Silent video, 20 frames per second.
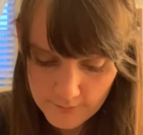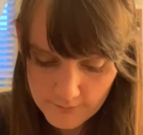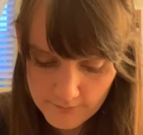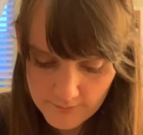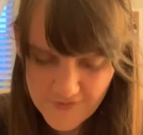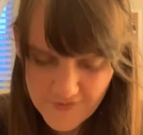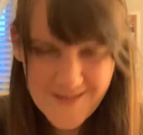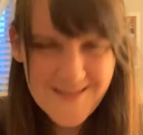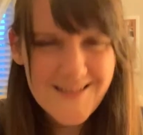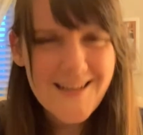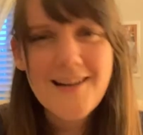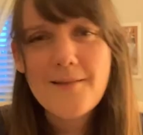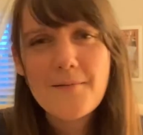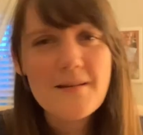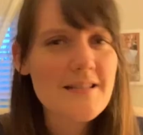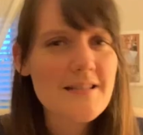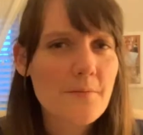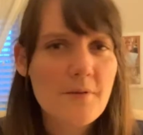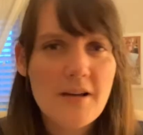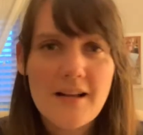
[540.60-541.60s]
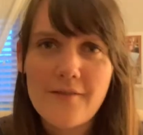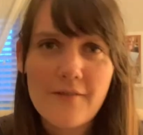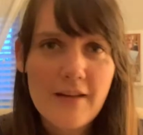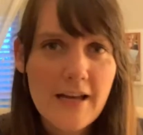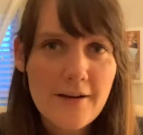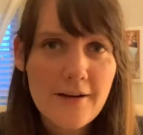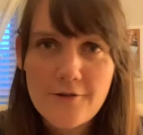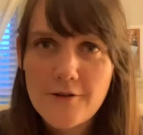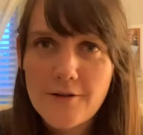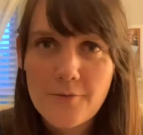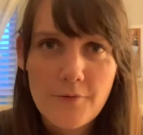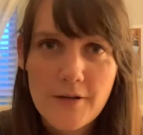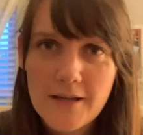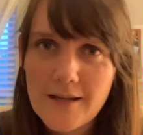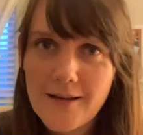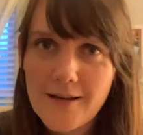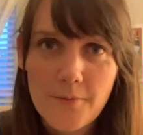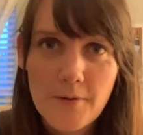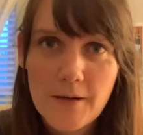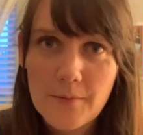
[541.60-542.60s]
There's got to be some kind of acronym we can
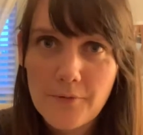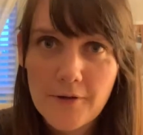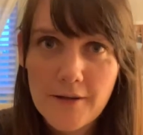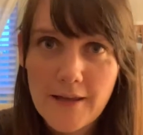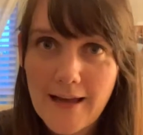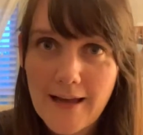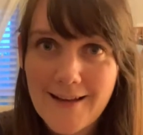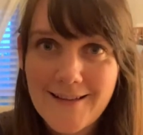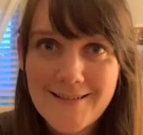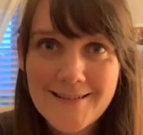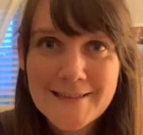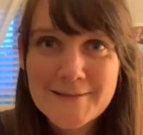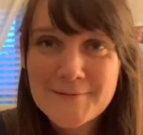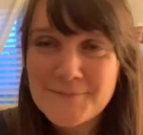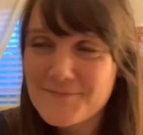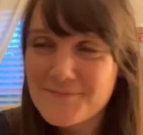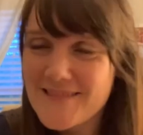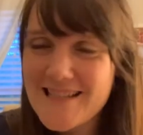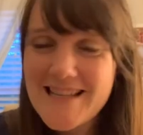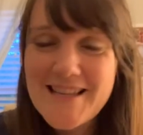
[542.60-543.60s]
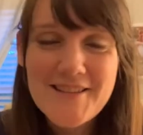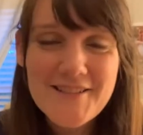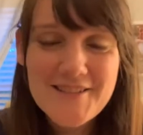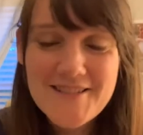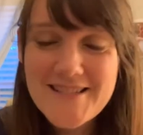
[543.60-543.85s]
come up with that. So there's